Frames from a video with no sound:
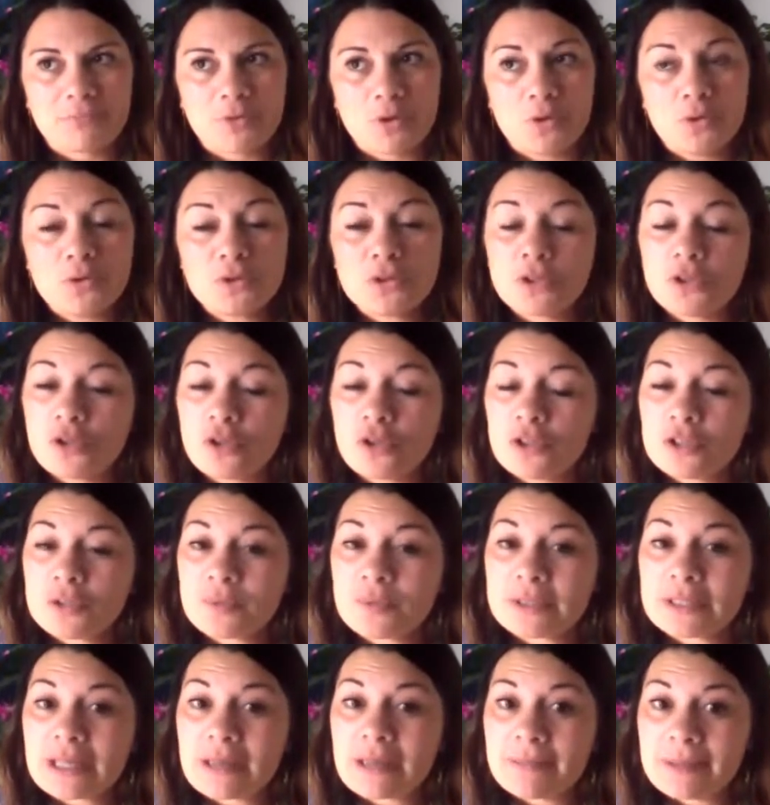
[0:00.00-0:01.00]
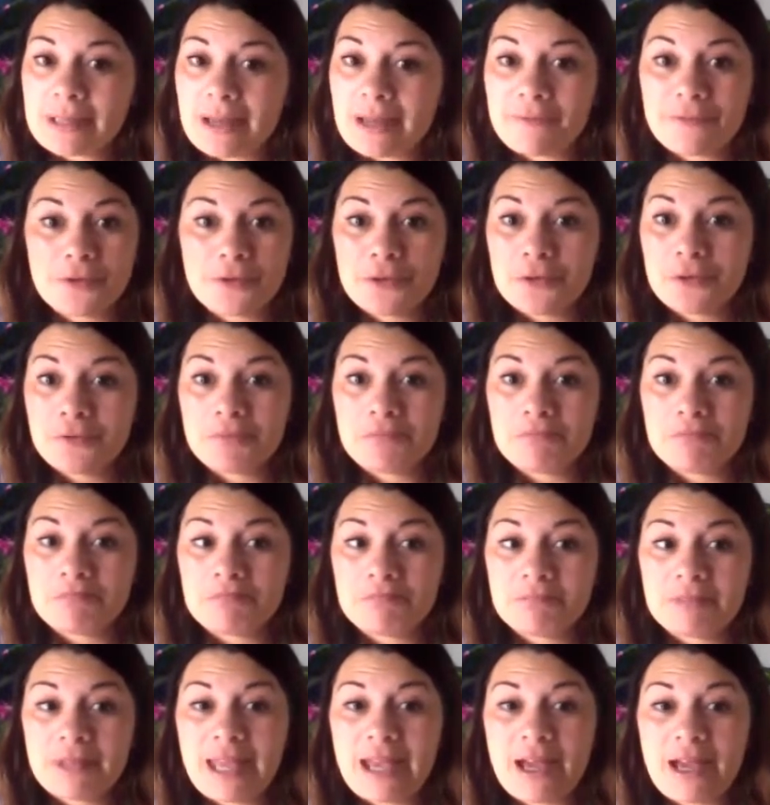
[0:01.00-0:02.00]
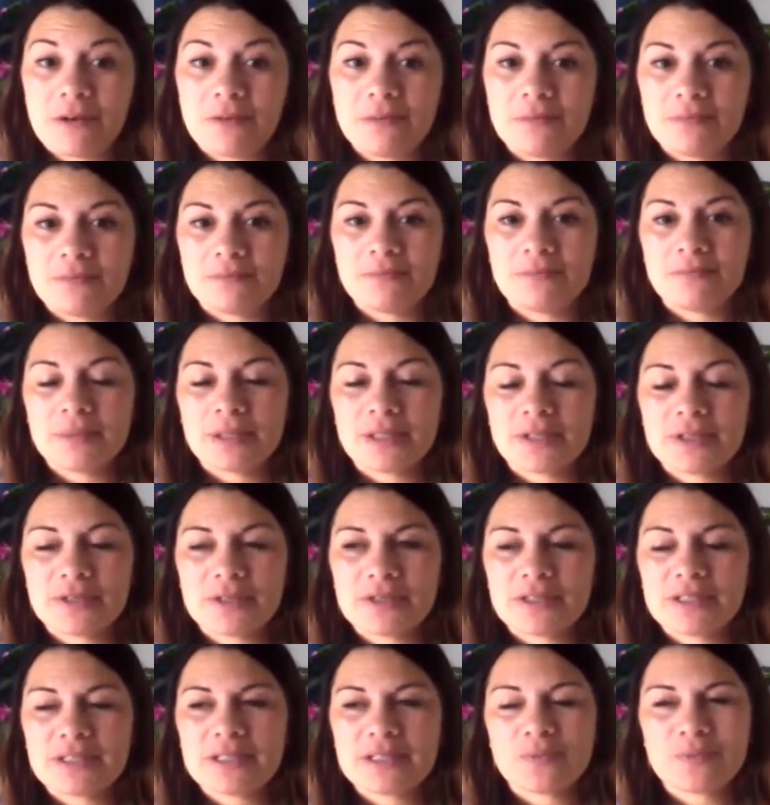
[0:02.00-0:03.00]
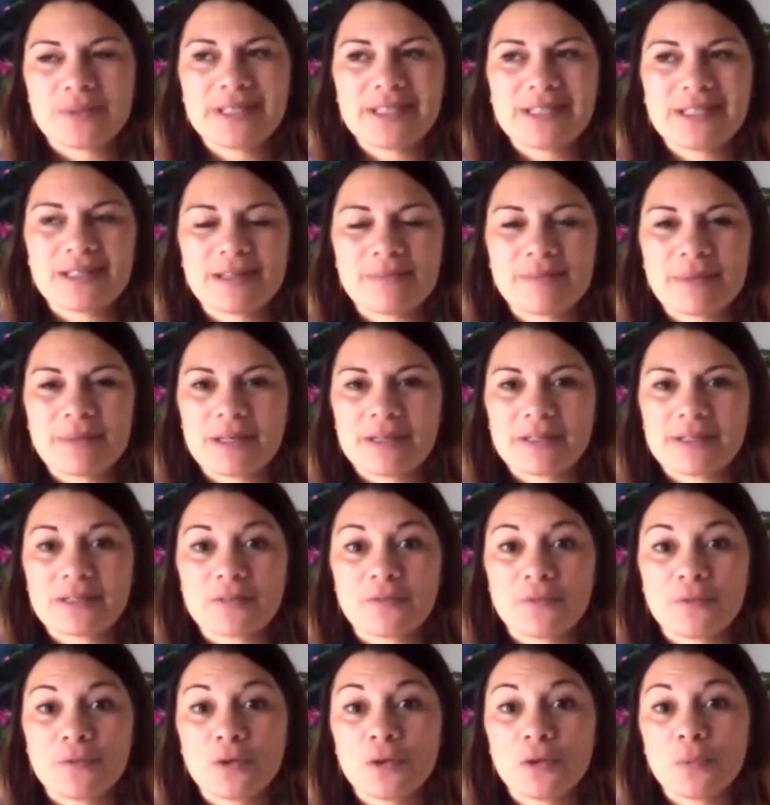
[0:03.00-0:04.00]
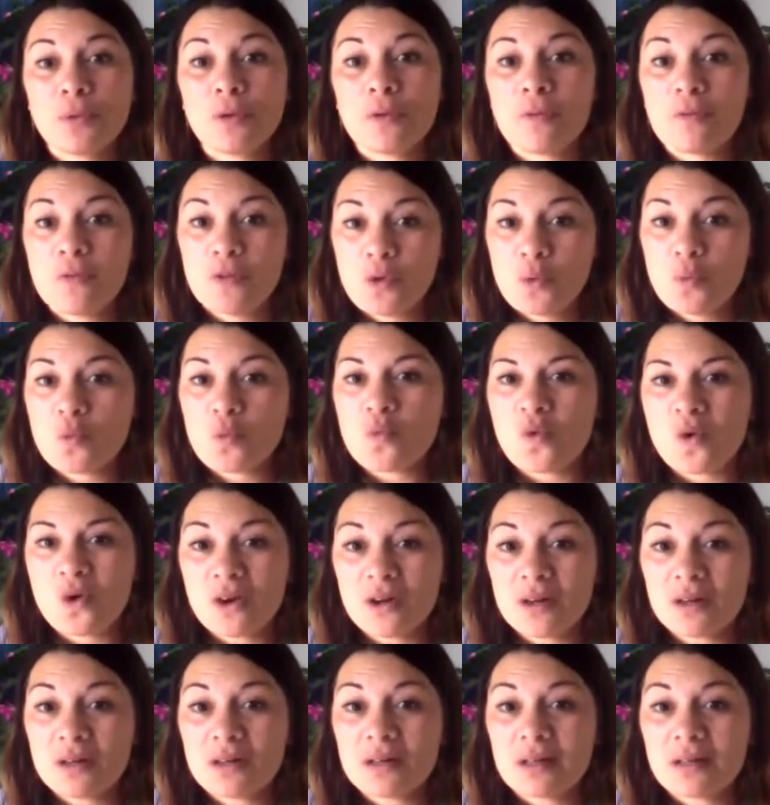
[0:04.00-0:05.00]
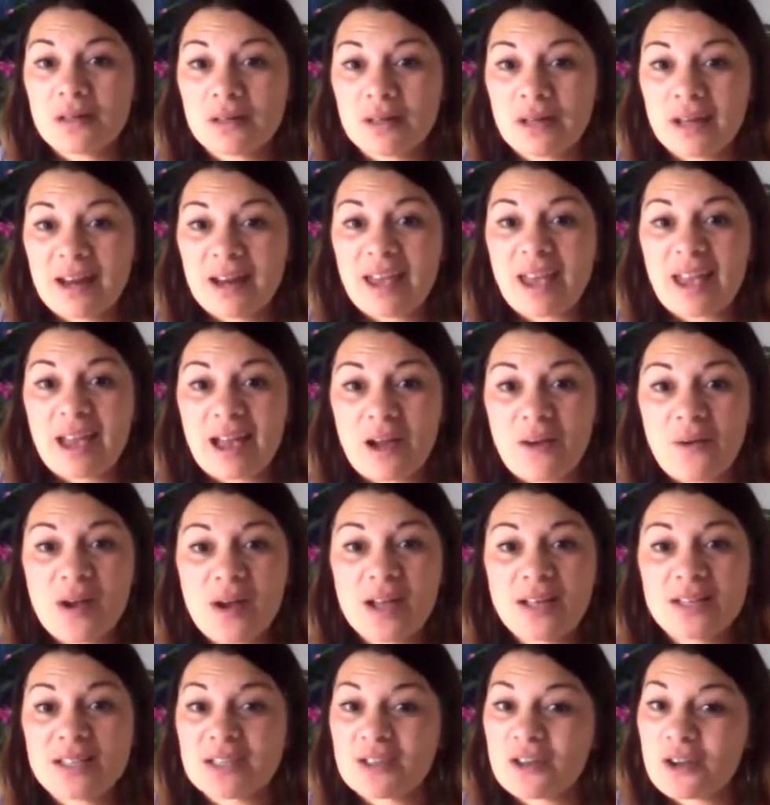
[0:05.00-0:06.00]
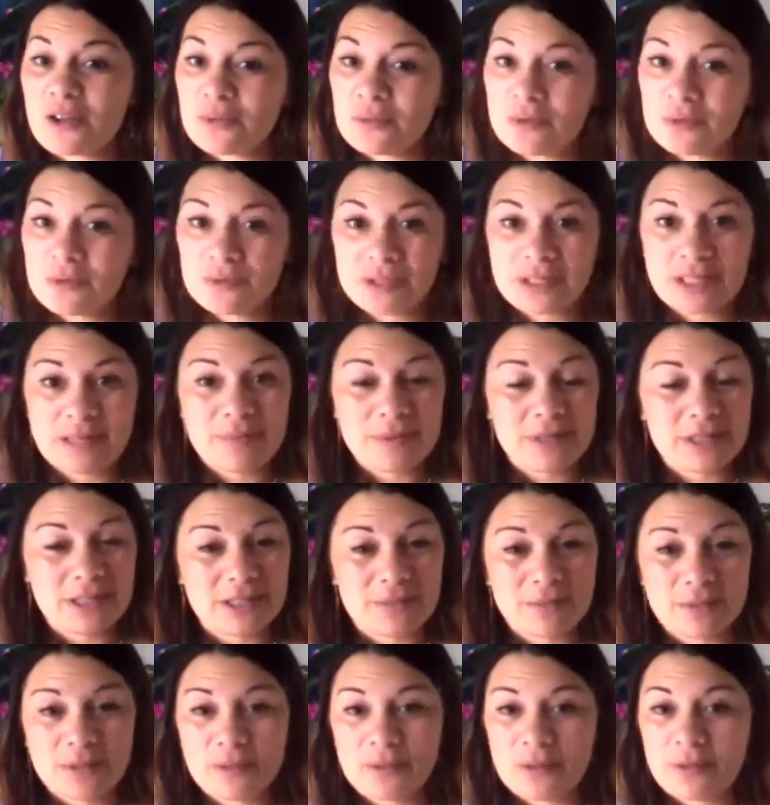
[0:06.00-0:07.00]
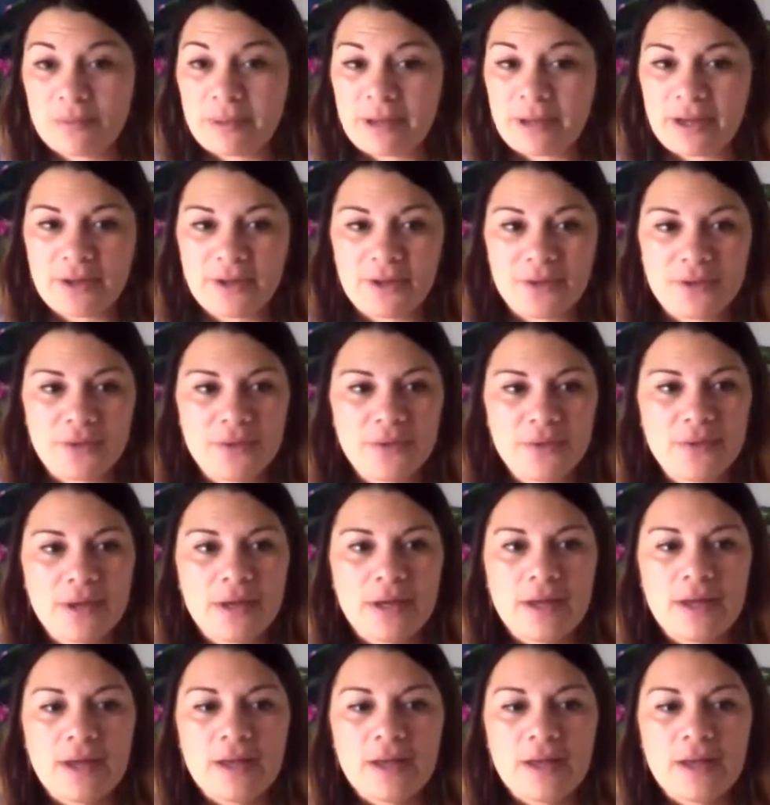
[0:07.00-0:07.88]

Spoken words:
also notice what's coming up for you now, because there's a reason I made this affordable. If you want an hour to go real deep and it to be all about you,